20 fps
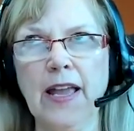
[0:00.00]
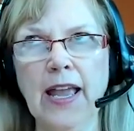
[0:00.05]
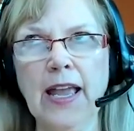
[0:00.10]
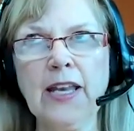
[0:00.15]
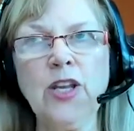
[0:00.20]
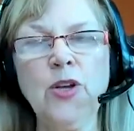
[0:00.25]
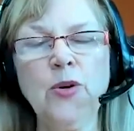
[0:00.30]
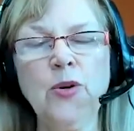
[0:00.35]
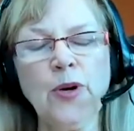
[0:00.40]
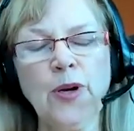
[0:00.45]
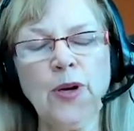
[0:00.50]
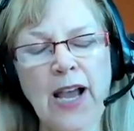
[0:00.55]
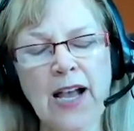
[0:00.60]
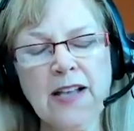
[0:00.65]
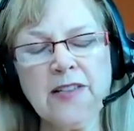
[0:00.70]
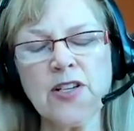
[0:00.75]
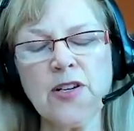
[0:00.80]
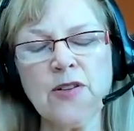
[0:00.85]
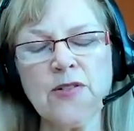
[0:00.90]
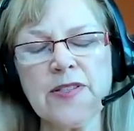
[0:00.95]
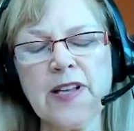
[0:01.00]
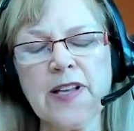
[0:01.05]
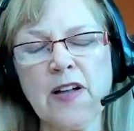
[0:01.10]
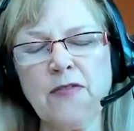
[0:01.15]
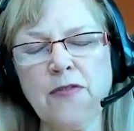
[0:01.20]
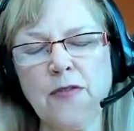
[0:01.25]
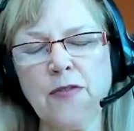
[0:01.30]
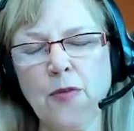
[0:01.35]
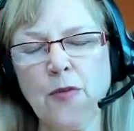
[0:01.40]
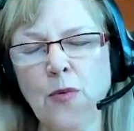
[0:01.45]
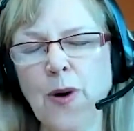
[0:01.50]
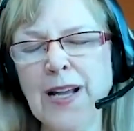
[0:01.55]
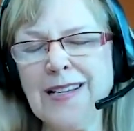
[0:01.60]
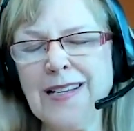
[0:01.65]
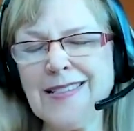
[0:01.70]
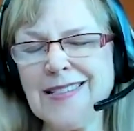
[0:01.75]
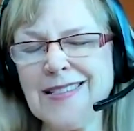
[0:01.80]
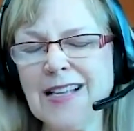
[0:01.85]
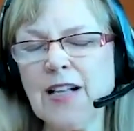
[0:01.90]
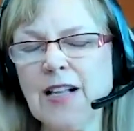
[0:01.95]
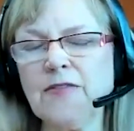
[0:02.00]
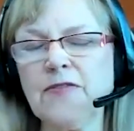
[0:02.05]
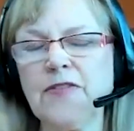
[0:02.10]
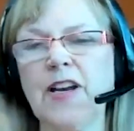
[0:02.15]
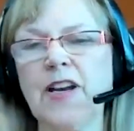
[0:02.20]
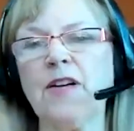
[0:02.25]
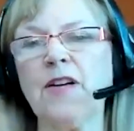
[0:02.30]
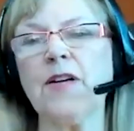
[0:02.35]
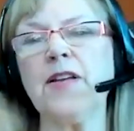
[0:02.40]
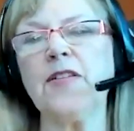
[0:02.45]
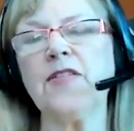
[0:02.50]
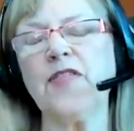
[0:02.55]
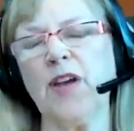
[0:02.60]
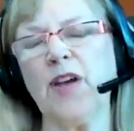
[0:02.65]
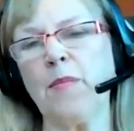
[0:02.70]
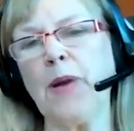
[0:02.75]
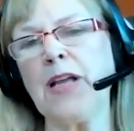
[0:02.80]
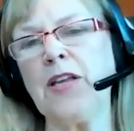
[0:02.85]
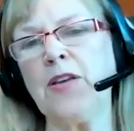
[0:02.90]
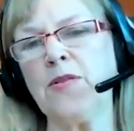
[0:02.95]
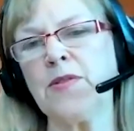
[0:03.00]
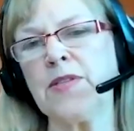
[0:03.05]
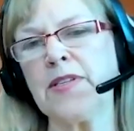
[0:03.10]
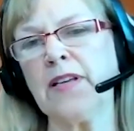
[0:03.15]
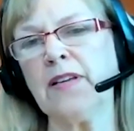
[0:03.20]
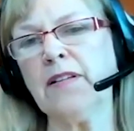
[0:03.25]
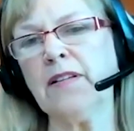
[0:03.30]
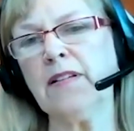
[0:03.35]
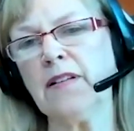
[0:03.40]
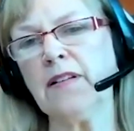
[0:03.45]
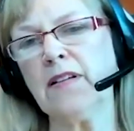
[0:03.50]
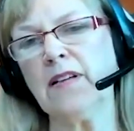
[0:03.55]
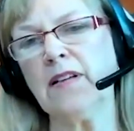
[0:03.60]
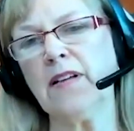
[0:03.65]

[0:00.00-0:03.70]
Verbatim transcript: And you could ask yourself, what self narrative am I using?